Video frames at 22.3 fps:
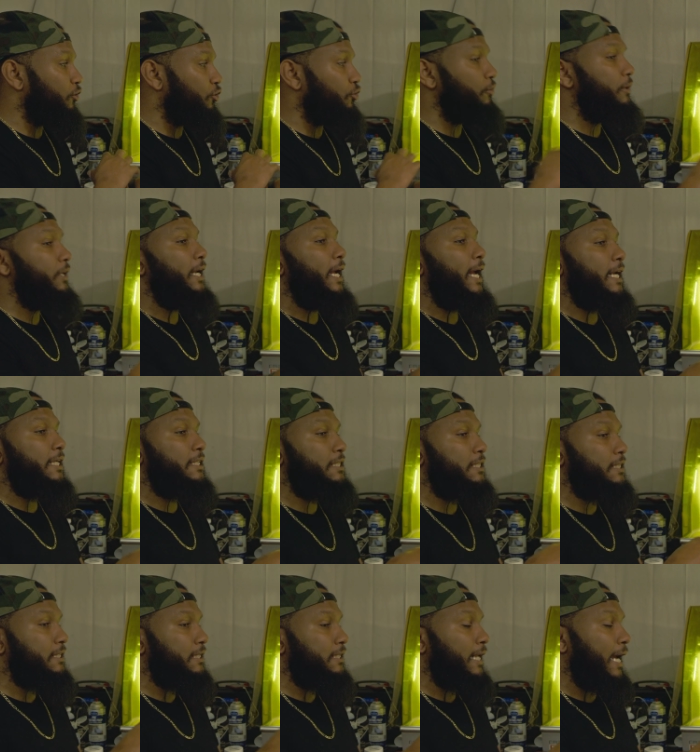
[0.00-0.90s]

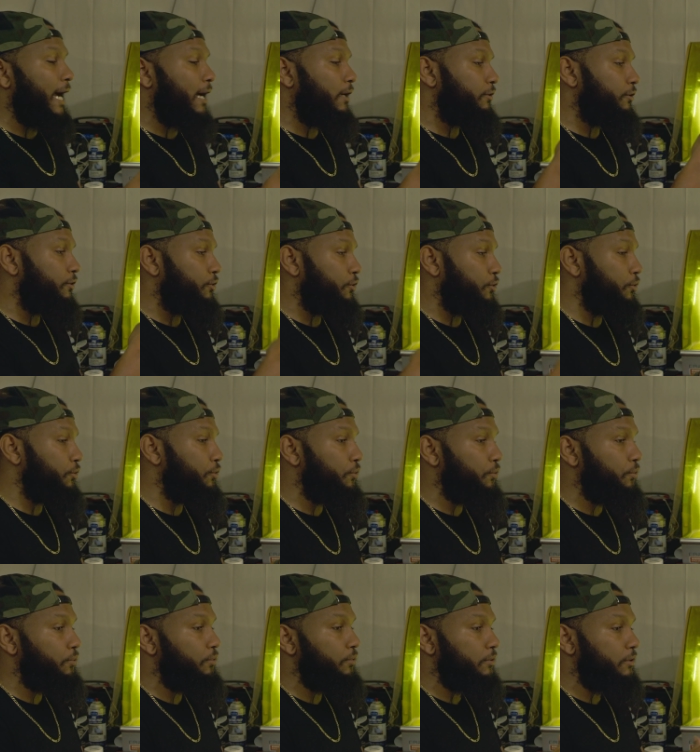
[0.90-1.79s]
3-axis and how to
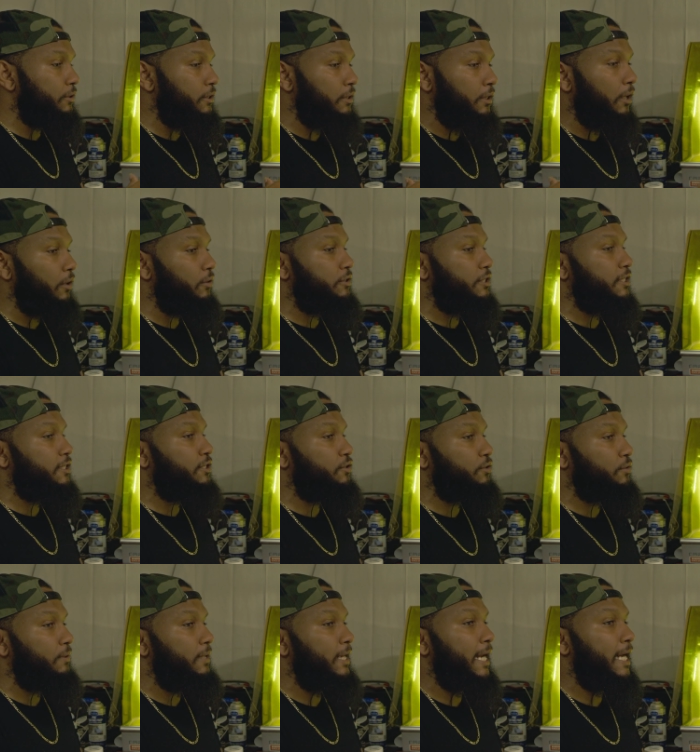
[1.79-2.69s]
do, you know,
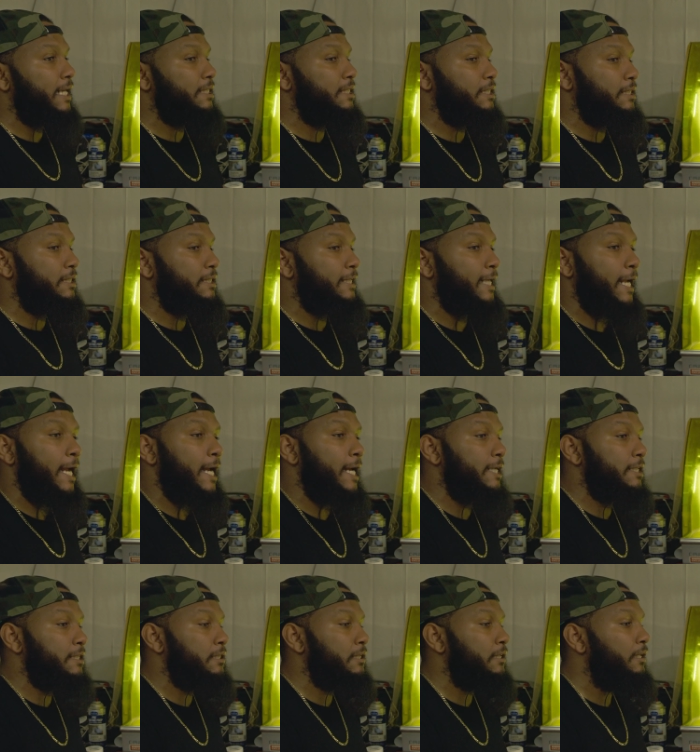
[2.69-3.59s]
just 3-axis
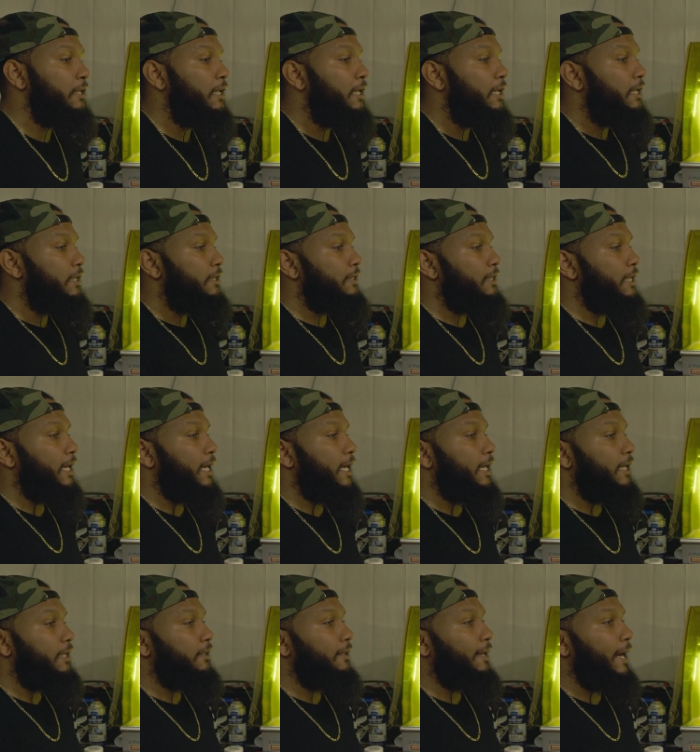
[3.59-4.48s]
task
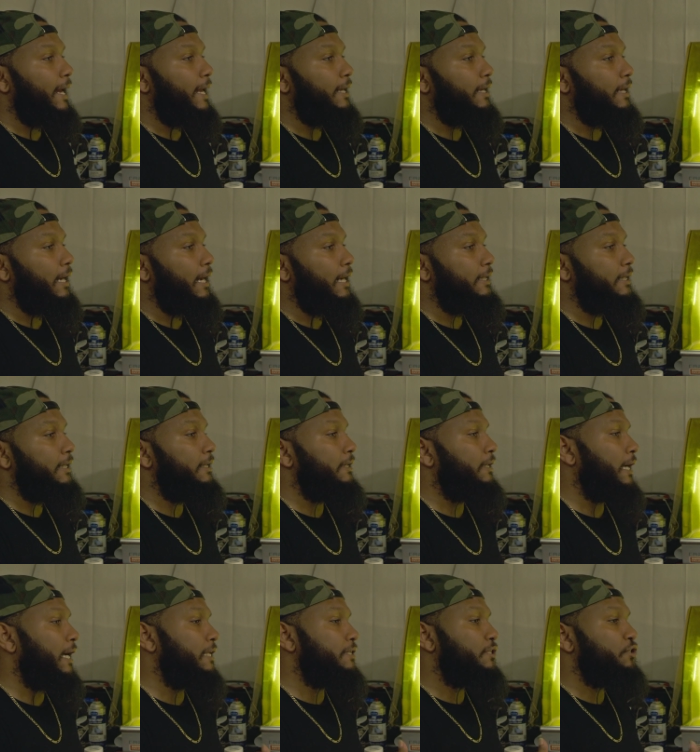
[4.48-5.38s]
that like I
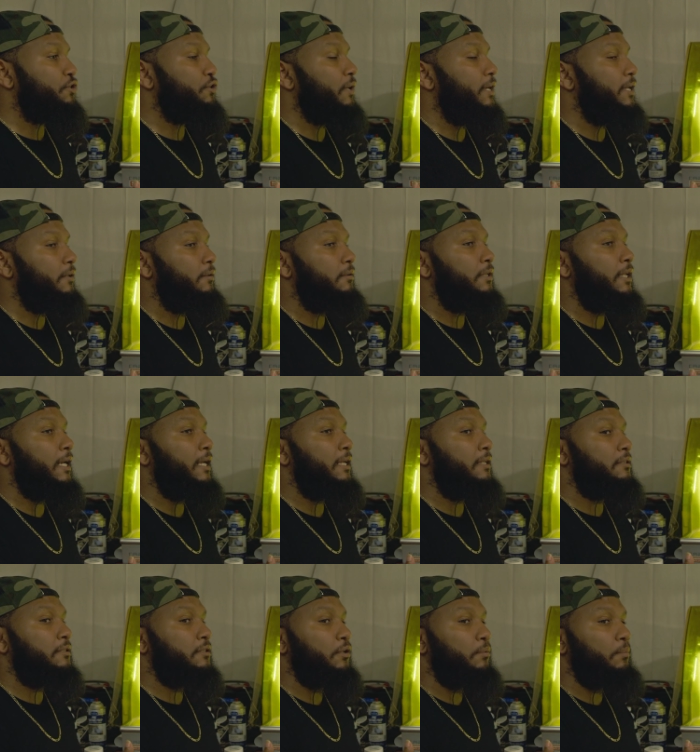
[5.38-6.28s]
didn't concentrate on
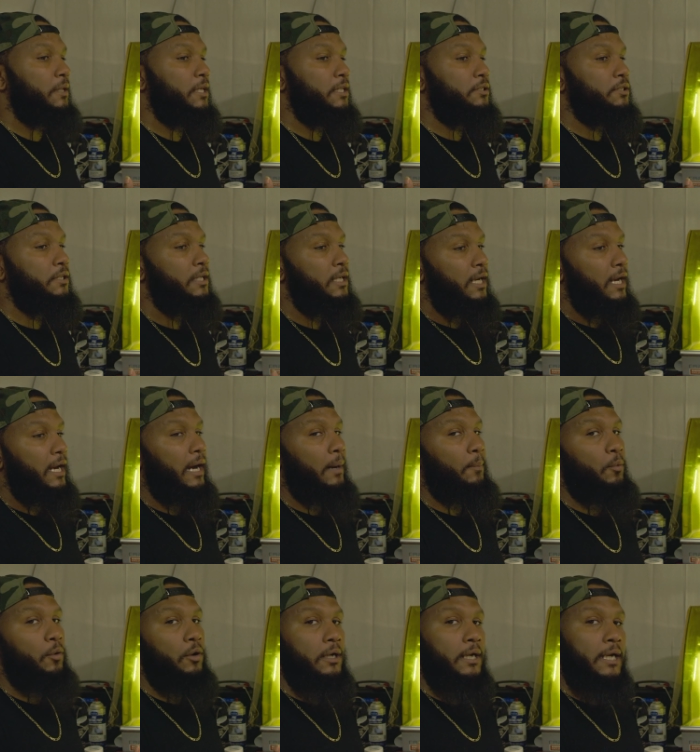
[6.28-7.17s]
that so much.
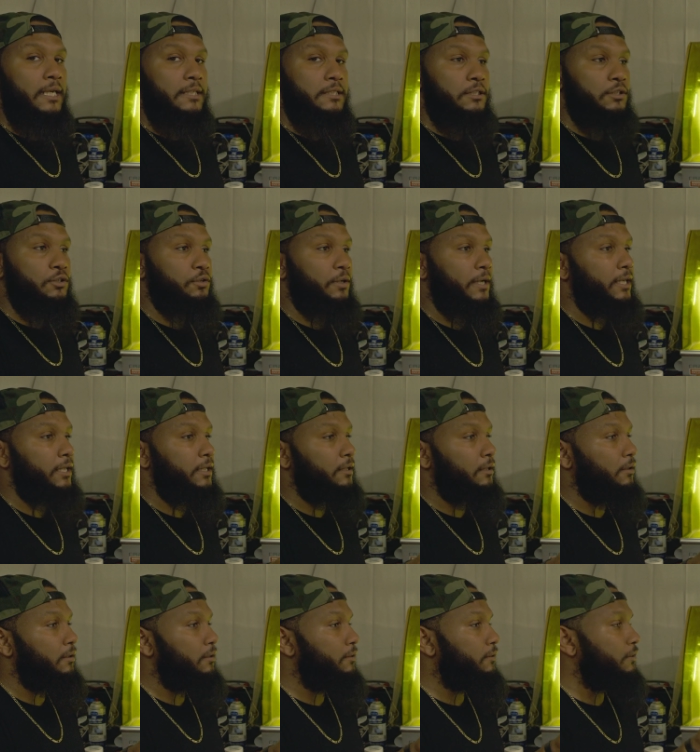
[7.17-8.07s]
I'm more
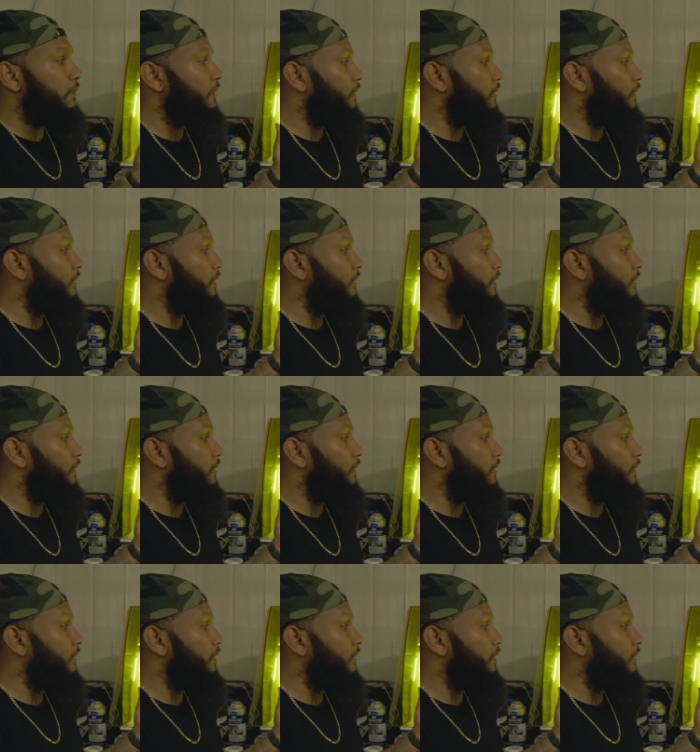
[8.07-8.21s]
concentrated on the